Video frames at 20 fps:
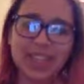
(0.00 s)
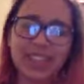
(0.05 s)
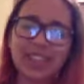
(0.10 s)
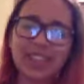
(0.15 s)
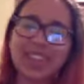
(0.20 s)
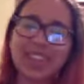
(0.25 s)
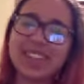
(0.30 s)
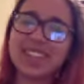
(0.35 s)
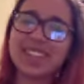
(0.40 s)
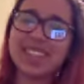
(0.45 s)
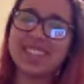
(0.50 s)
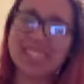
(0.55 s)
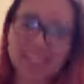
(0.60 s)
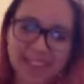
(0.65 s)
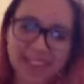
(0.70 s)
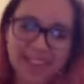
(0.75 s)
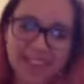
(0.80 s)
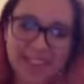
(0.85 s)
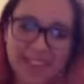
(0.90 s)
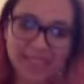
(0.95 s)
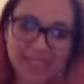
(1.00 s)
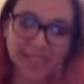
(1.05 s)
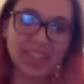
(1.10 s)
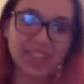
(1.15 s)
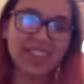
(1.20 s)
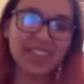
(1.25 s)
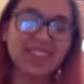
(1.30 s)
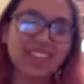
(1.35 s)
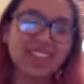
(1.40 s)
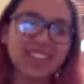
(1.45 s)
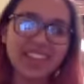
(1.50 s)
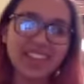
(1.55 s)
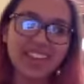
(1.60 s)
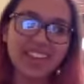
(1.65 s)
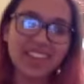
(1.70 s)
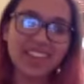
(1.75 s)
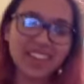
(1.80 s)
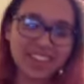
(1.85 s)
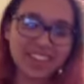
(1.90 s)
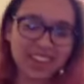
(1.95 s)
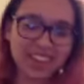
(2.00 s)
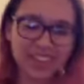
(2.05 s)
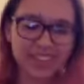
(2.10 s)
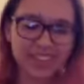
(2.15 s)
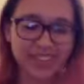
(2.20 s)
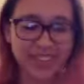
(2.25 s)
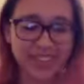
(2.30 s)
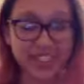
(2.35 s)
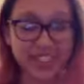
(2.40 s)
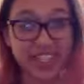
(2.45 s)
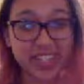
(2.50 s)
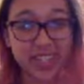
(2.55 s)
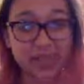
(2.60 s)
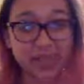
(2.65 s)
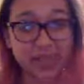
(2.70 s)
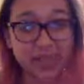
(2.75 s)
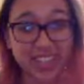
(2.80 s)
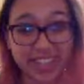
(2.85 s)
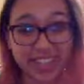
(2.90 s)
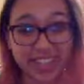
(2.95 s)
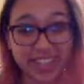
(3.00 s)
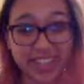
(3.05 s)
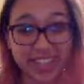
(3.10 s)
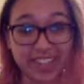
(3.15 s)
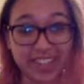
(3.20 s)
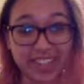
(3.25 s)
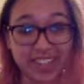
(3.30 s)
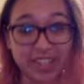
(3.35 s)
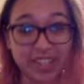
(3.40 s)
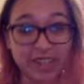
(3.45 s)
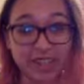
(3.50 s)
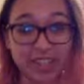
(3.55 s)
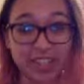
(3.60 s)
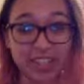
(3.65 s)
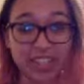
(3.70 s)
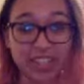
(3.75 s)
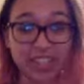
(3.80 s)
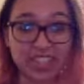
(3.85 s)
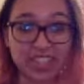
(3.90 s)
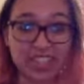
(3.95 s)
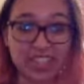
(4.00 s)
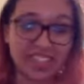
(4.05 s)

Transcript: I don't understand it, but uh, when she gets really hungry, that's when she does it,